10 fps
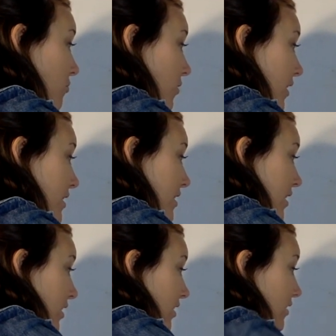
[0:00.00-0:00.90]
right
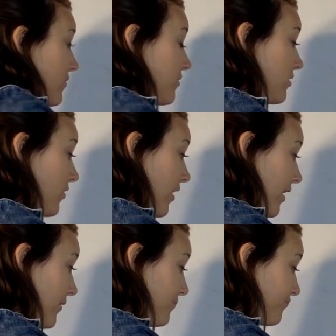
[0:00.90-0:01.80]
here,
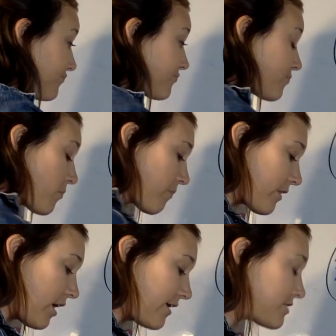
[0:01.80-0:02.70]
okay?
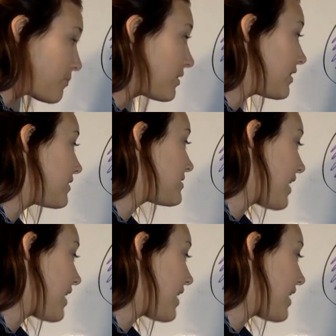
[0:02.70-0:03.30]
And I split it into